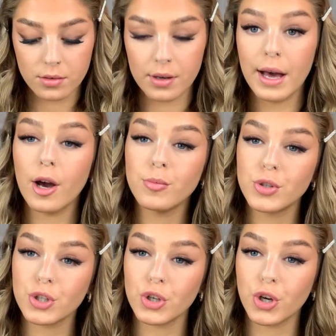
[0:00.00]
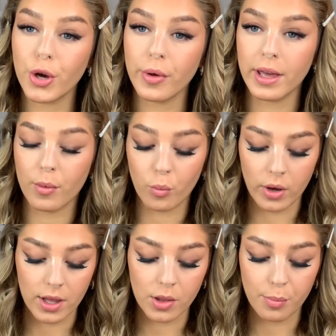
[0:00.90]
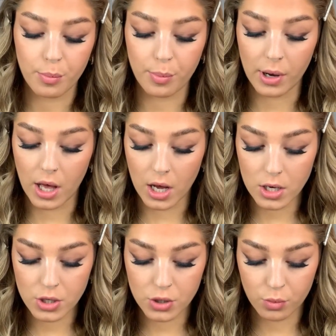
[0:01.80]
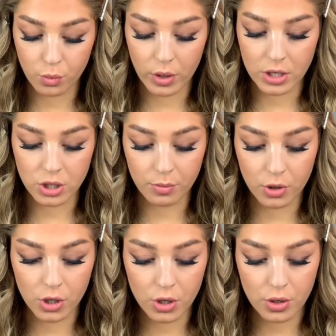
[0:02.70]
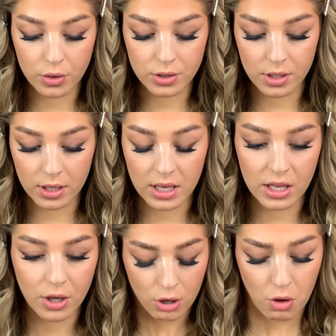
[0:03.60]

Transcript: now I'm just going to go in with blush, which I'm going to use the Kiko